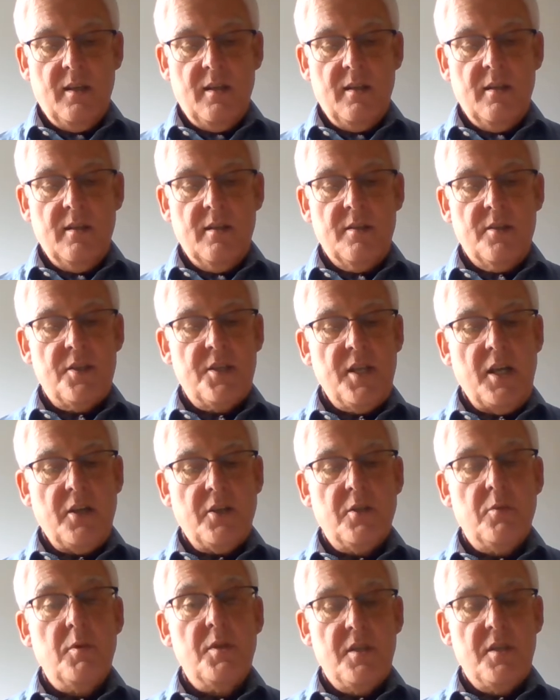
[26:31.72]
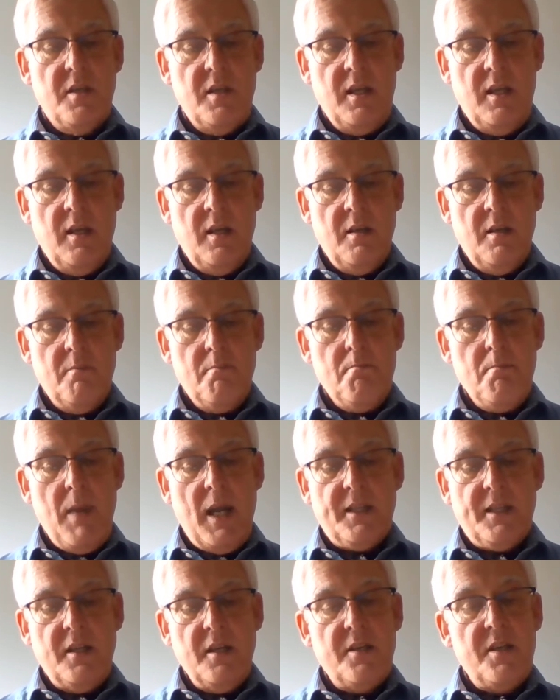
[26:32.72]
And such was the
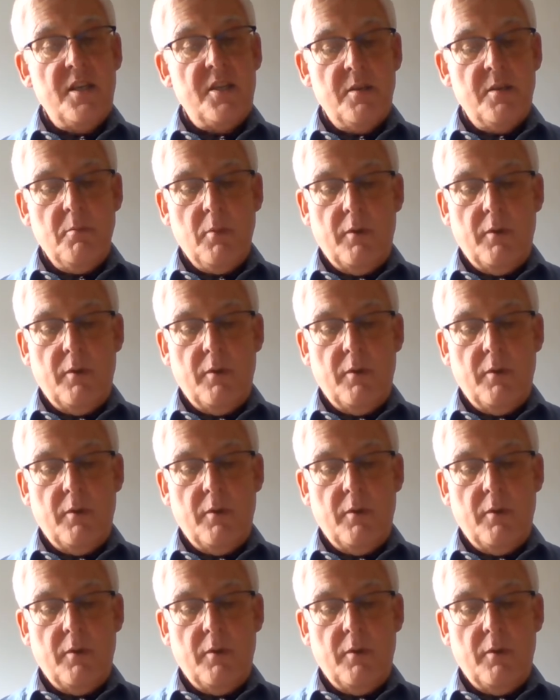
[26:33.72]
magnetism